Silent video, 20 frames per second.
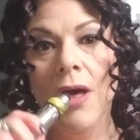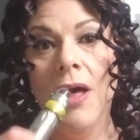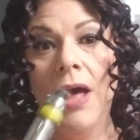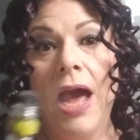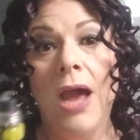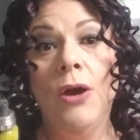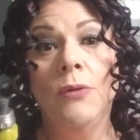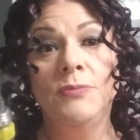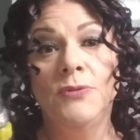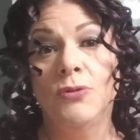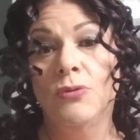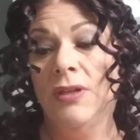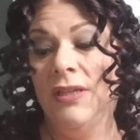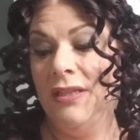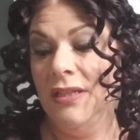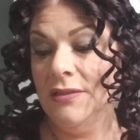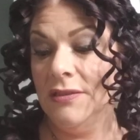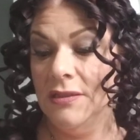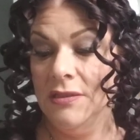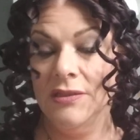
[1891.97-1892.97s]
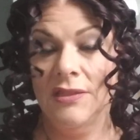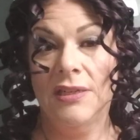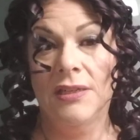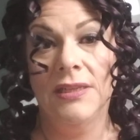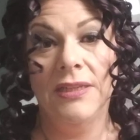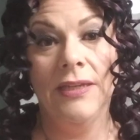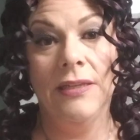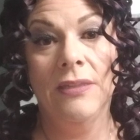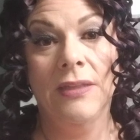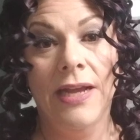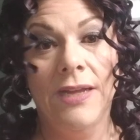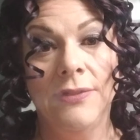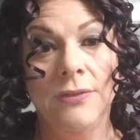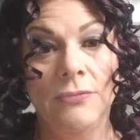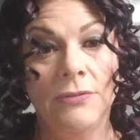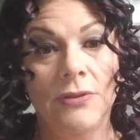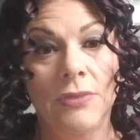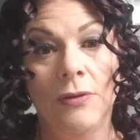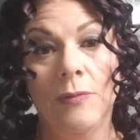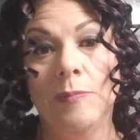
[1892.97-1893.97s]
I hope doing this isn't illegal on
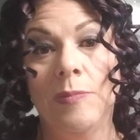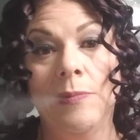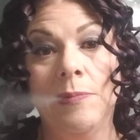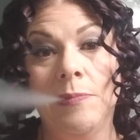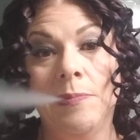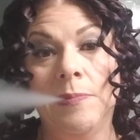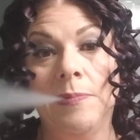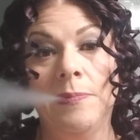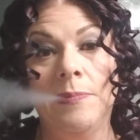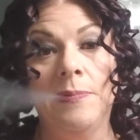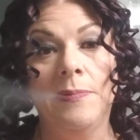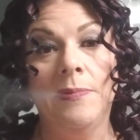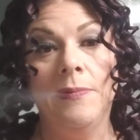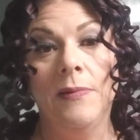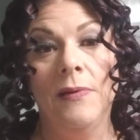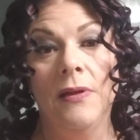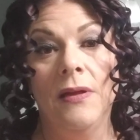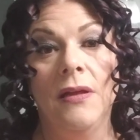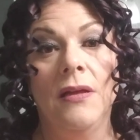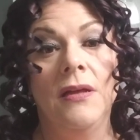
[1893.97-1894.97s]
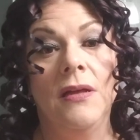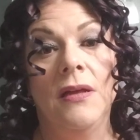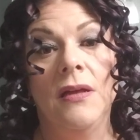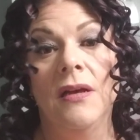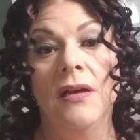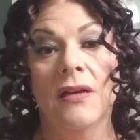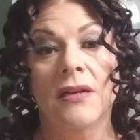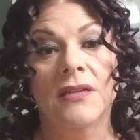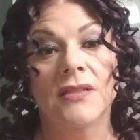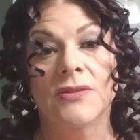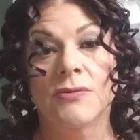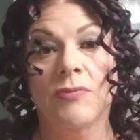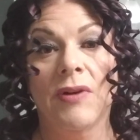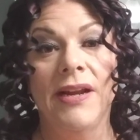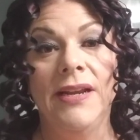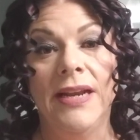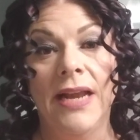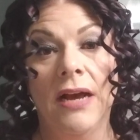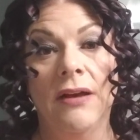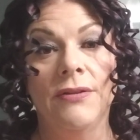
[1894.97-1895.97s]
YouTube. Because right
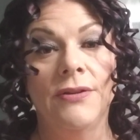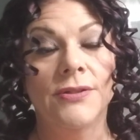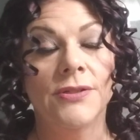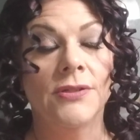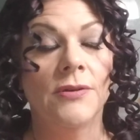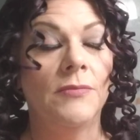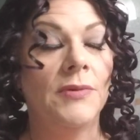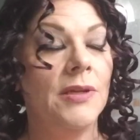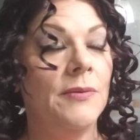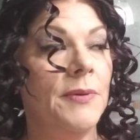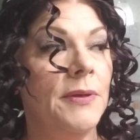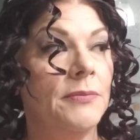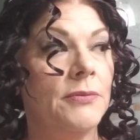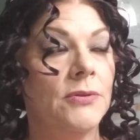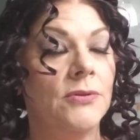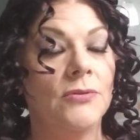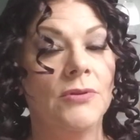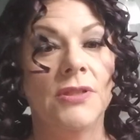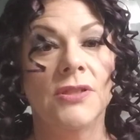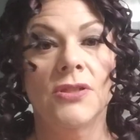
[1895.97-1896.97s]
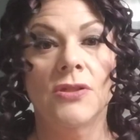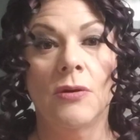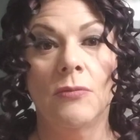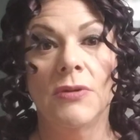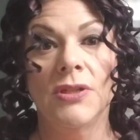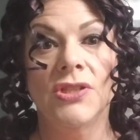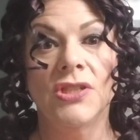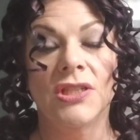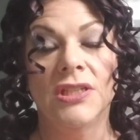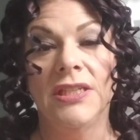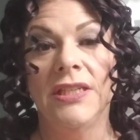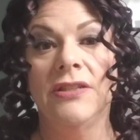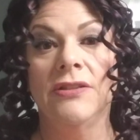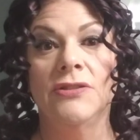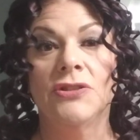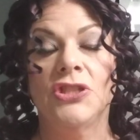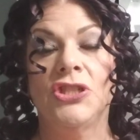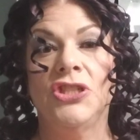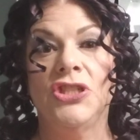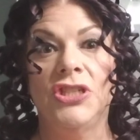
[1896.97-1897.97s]
now there's so many people doing so much illegal
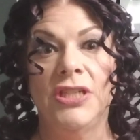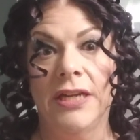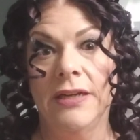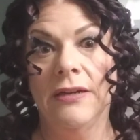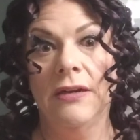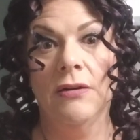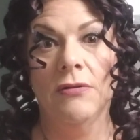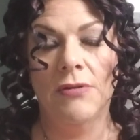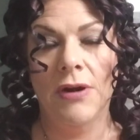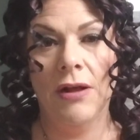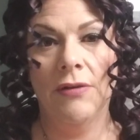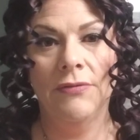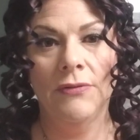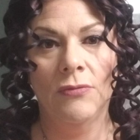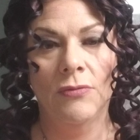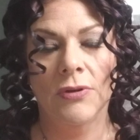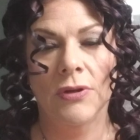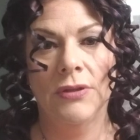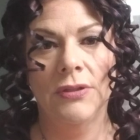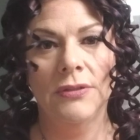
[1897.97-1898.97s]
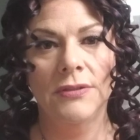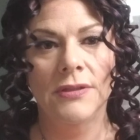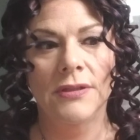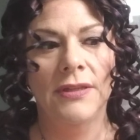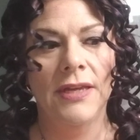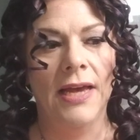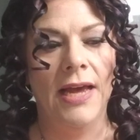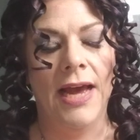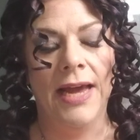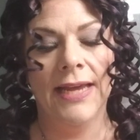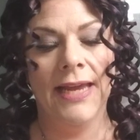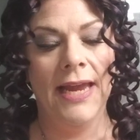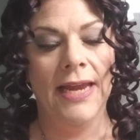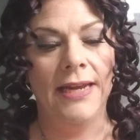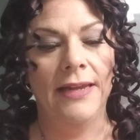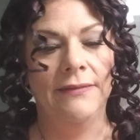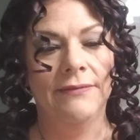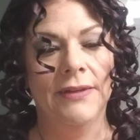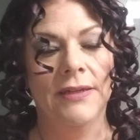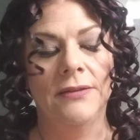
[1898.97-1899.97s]
shit around the world that I can't
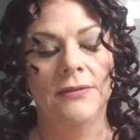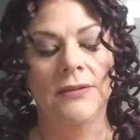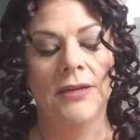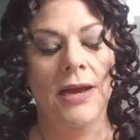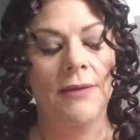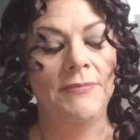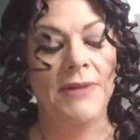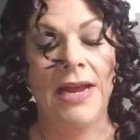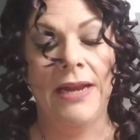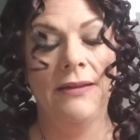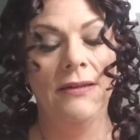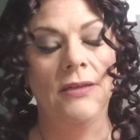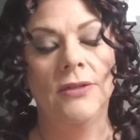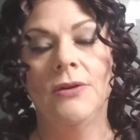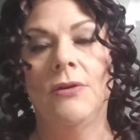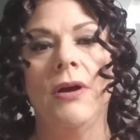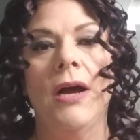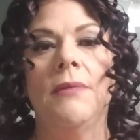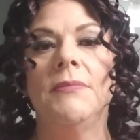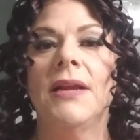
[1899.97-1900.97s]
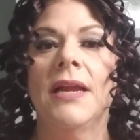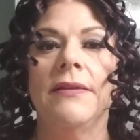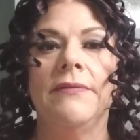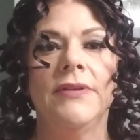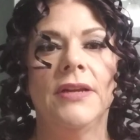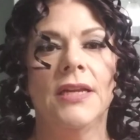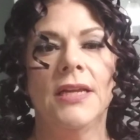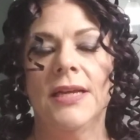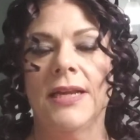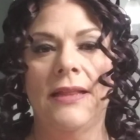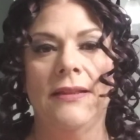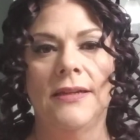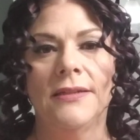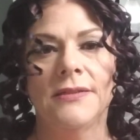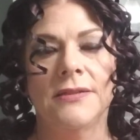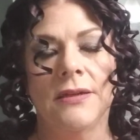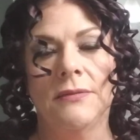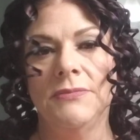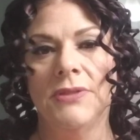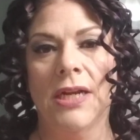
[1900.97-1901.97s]
even, I'm not even going to get on that
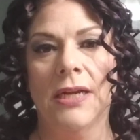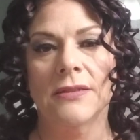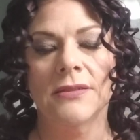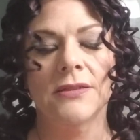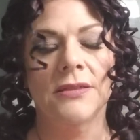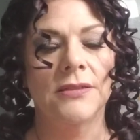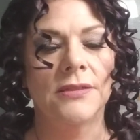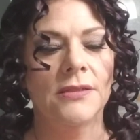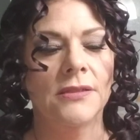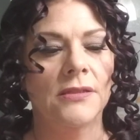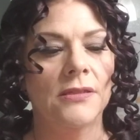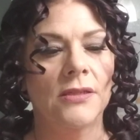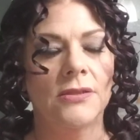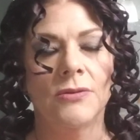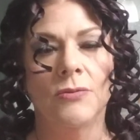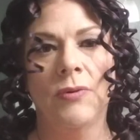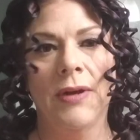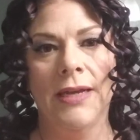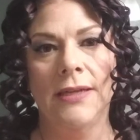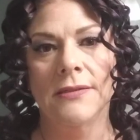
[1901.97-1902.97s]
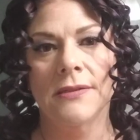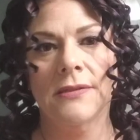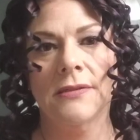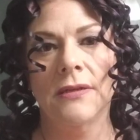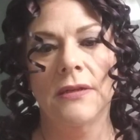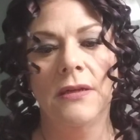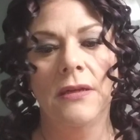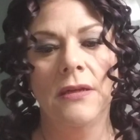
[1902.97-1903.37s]
subject because it's such a waste.